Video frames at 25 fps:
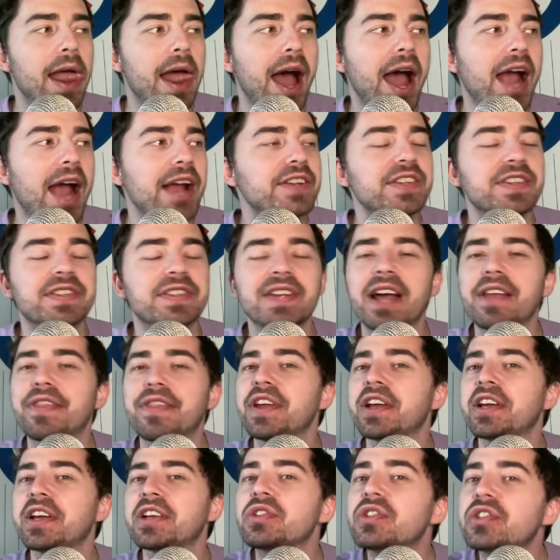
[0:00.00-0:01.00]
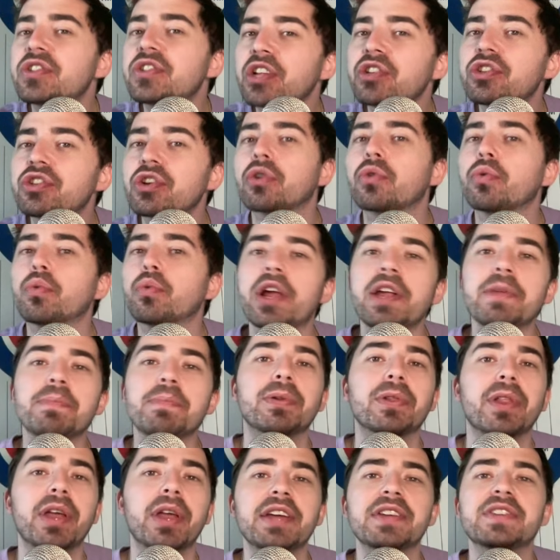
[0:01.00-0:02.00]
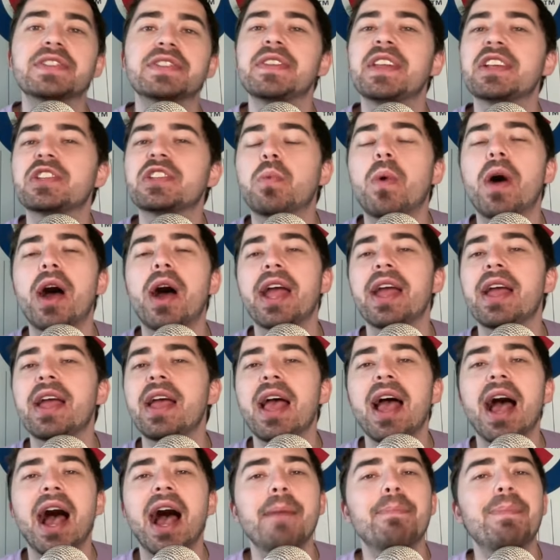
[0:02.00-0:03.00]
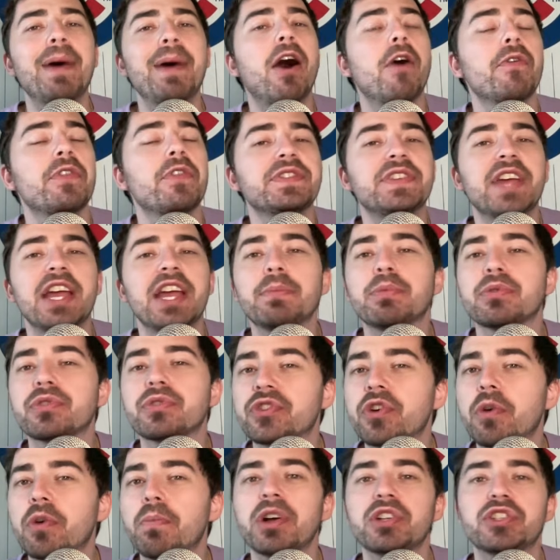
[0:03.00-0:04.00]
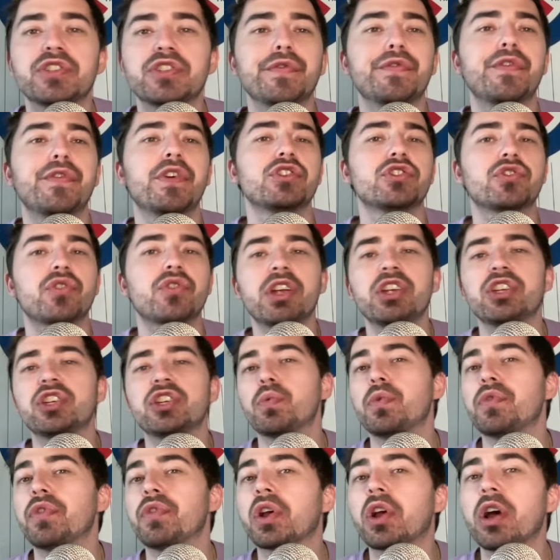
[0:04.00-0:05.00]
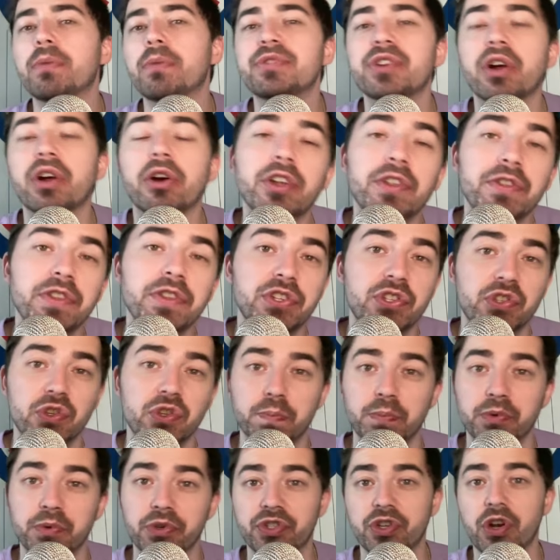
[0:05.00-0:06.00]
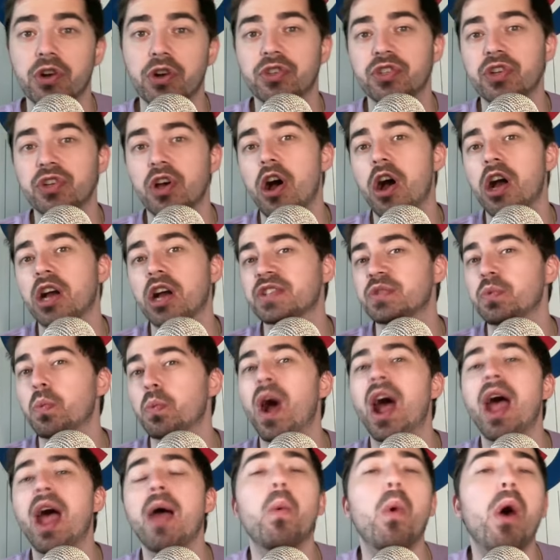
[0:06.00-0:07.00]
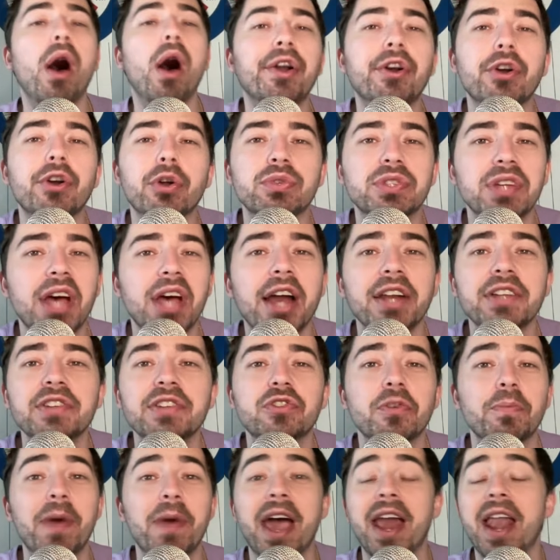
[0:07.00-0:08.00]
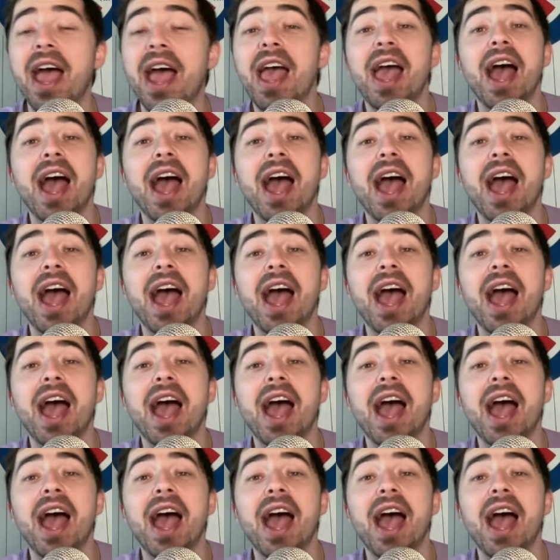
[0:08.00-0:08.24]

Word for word: I just I think it's such a great place, and that's why I pound the table so much in frustration when the Cubs aren't in these superstar talks, and why I wanted Ohtani so bad.